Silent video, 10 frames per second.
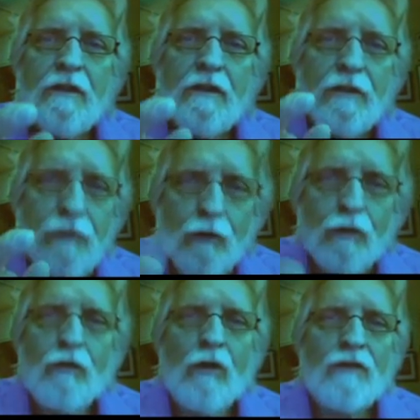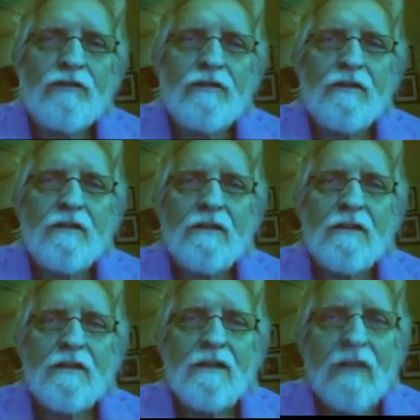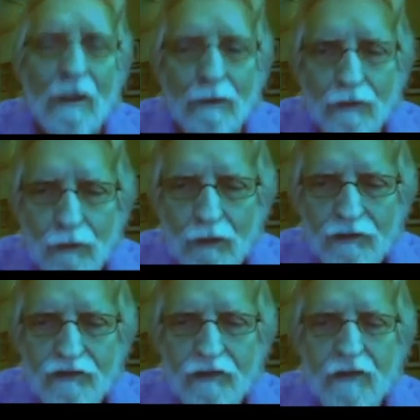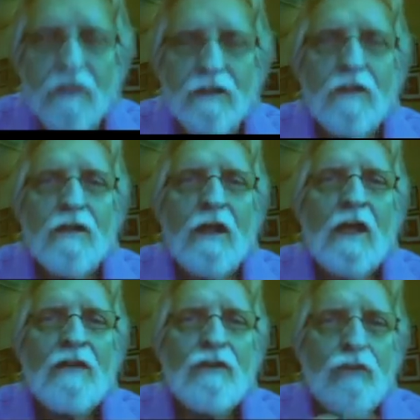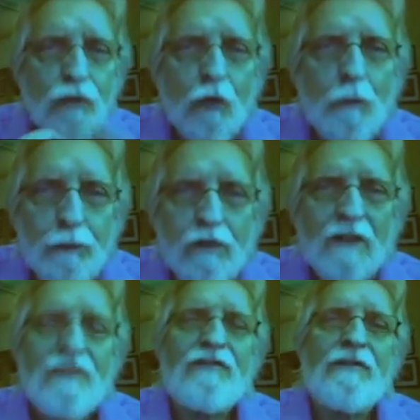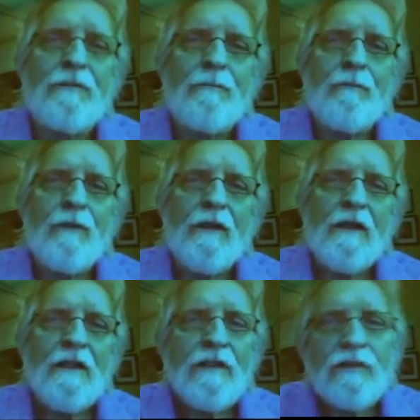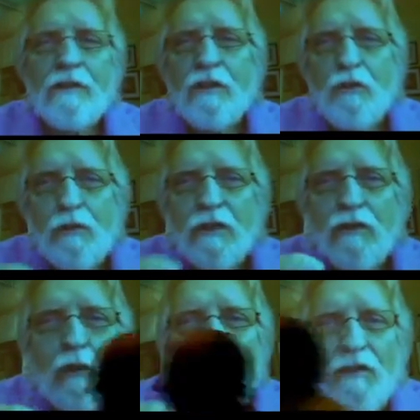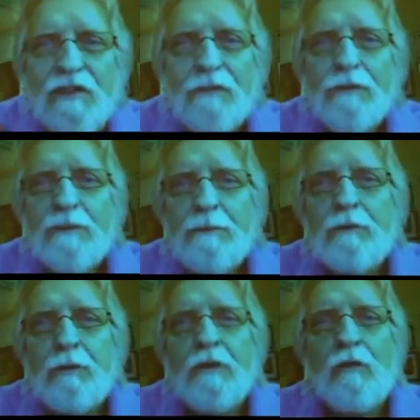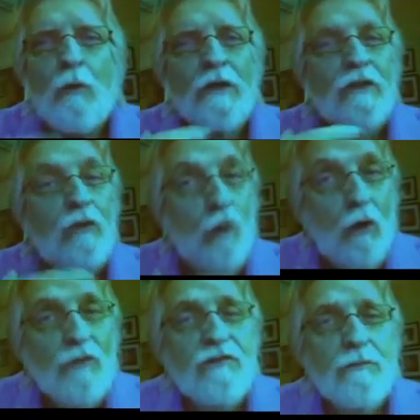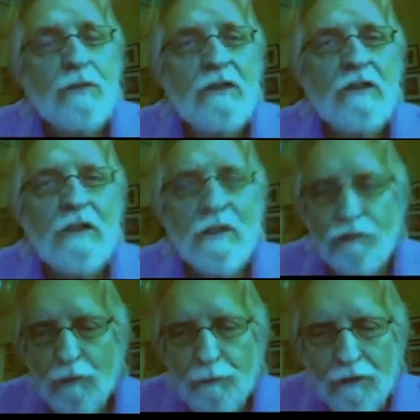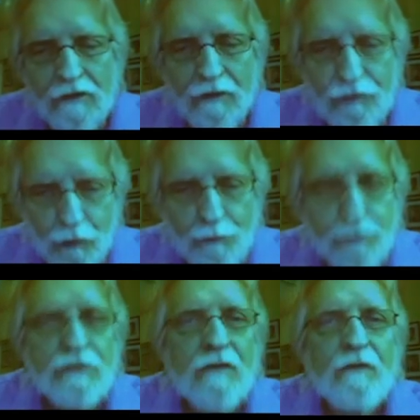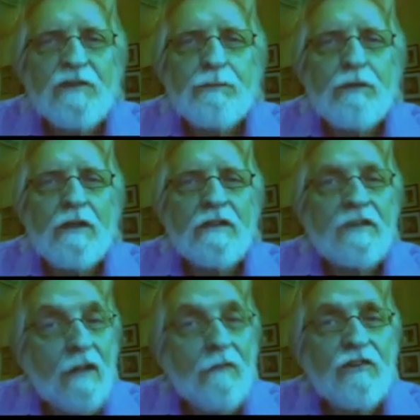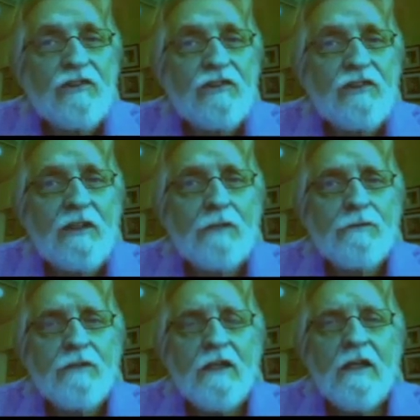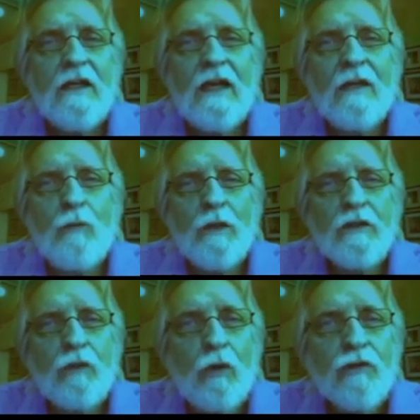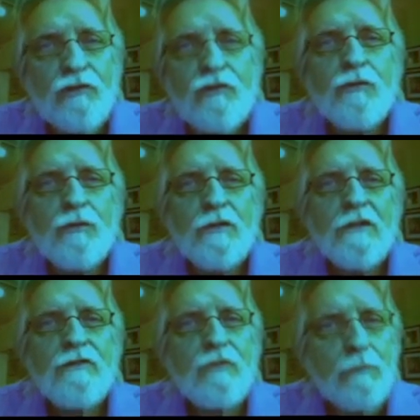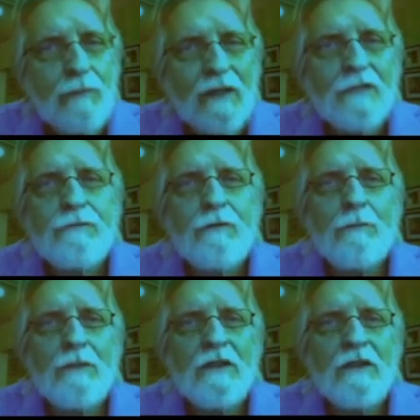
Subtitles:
your cost, our cost, and your price, so that you can know the difference between what it cost me to put this product on the shelf and what it cost you to buy it from me.